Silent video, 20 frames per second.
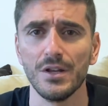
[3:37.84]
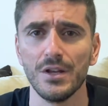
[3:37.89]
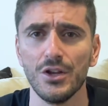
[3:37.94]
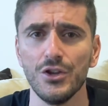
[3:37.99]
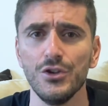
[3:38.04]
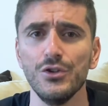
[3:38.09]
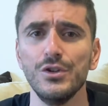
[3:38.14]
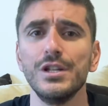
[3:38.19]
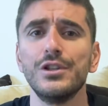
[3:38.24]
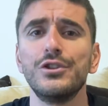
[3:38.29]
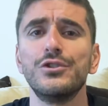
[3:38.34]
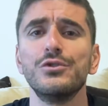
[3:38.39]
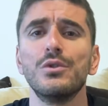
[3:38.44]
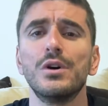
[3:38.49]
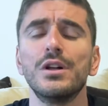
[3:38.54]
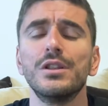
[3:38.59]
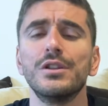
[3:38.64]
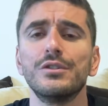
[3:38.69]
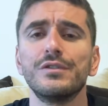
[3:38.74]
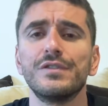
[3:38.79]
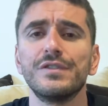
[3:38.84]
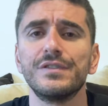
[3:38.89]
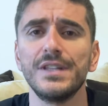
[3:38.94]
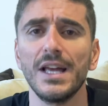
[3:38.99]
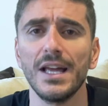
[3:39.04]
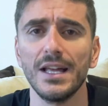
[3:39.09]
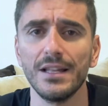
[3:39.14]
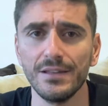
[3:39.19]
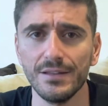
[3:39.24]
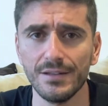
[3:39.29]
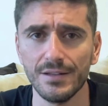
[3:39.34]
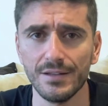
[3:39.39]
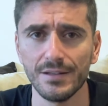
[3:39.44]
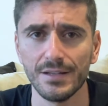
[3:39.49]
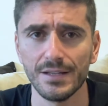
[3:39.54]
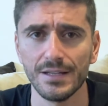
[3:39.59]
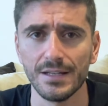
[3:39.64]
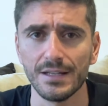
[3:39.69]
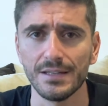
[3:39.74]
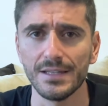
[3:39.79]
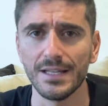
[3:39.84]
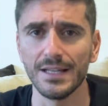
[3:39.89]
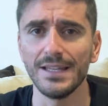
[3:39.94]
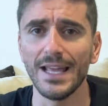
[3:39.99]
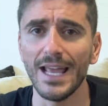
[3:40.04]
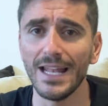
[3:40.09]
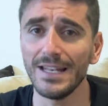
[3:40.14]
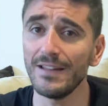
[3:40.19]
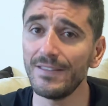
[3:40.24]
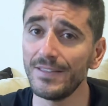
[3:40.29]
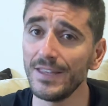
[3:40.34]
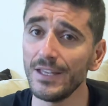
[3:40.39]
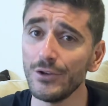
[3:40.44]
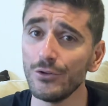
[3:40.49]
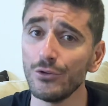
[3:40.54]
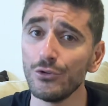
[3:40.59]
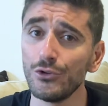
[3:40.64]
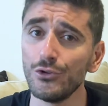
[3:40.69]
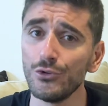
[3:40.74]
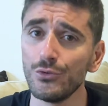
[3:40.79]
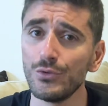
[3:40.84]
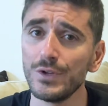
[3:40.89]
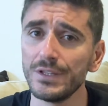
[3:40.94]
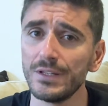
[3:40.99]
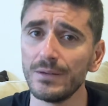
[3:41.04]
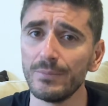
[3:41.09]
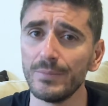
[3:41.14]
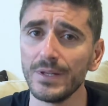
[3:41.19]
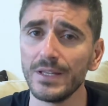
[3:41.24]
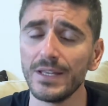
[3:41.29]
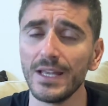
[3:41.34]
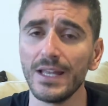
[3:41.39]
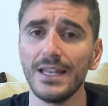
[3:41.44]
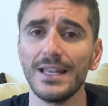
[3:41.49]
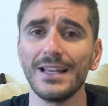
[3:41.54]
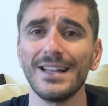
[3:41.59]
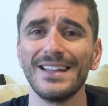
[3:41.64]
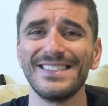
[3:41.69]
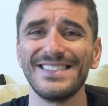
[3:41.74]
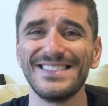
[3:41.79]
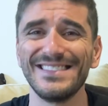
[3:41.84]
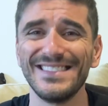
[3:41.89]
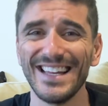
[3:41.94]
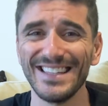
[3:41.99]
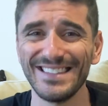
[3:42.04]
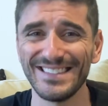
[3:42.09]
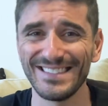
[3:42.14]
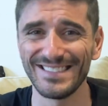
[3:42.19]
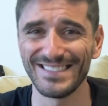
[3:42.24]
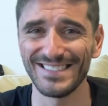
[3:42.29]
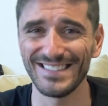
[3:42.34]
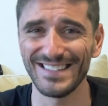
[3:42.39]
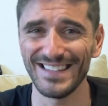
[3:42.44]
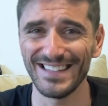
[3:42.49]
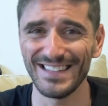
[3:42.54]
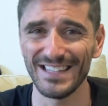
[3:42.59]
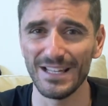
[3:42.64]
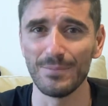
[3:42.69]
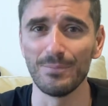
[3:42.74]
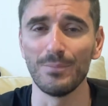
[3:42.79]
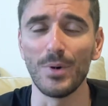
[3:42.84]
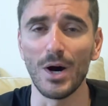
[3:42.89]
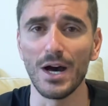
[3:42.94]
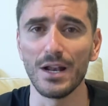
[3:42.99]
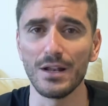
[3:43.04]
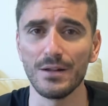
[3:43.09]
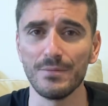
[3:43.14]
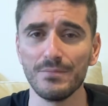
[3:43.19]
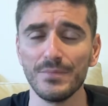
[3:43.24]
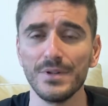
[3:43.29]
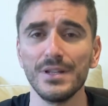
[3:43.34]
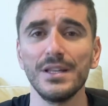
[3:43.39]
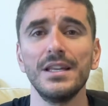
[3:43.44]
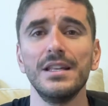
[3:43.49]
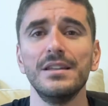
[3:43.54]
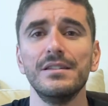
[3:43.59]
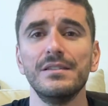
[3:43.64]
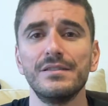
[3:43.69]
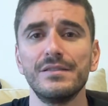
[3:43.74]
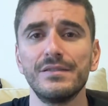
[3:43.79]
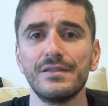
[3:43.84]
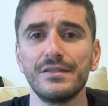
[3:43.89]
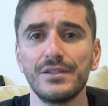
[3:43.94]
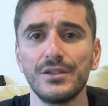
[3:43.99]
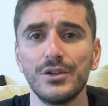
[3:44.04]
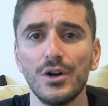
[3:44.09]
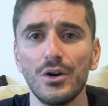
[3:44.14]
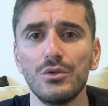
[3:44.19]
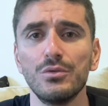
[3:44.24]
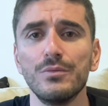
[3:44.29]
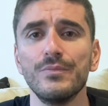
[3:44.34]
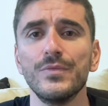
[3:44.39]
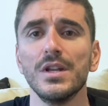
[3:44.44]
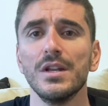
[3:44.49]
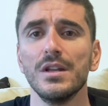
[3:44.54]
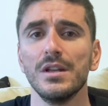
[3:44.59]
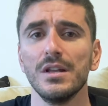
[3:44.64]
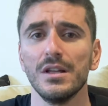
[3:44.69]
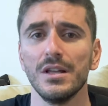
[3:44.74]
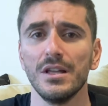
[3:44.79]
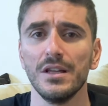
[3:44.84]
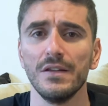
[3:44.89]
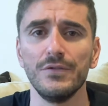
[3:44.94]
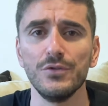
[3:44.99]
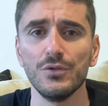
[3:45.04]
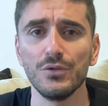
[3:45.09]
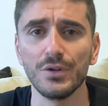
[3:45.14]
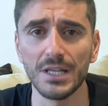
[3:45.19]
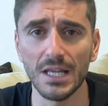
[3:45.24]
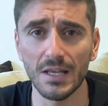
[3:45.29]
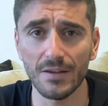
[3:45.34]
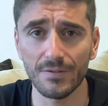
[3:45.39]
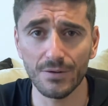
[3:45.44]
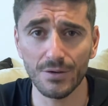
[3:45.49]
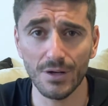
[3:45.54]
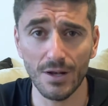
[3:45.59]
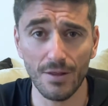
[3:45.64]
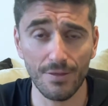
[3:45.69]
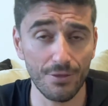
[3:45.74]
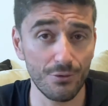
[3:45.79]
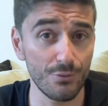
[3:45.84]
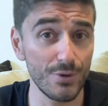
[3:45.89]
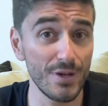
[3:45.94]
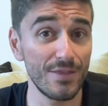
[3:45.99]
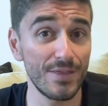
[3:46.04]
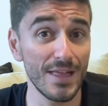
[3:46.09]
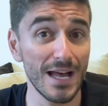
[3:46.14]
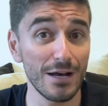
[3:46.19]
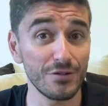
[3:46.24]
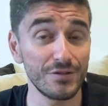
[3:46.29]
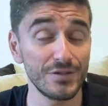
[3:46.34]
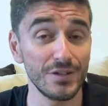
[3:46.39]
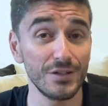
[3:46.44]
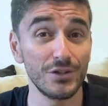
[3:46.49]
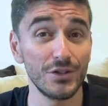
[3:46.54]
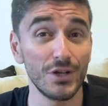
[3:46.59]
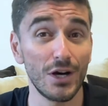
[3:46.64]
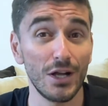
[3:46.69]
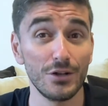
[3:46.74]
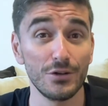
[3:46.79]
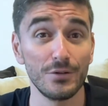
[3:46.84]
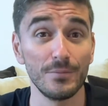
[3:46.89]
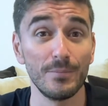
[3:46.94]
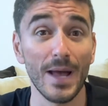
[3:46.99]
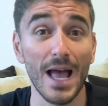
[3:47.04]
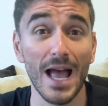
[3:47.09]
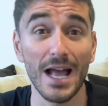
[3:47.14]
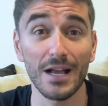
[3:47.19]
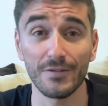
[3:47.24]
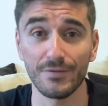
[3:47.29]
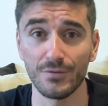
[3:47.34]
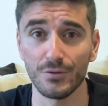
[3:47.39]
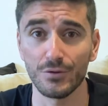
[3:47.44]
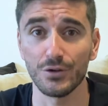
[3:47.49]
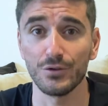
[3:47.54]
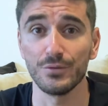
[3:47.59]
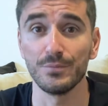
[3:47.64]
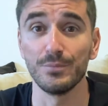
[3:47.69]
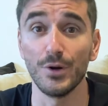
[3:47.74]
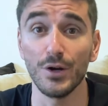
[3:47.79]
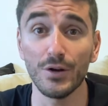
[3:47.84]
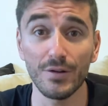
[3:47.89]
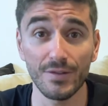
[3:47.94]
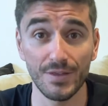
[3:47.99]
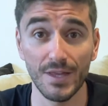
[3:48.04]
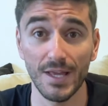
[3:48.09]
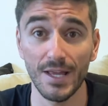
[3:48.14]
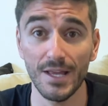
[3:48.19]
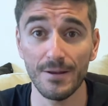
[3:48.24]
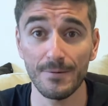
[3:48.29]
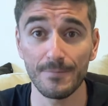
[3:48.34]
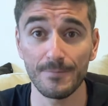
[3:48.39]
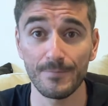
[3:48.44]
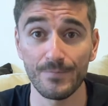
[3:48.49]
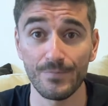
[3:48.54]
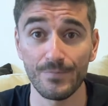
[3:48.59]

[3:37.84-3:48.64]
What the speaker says: You need to understand that anything you do in the beginning sets the bottom in stone. If you give her a $3,000 bag for her birthday,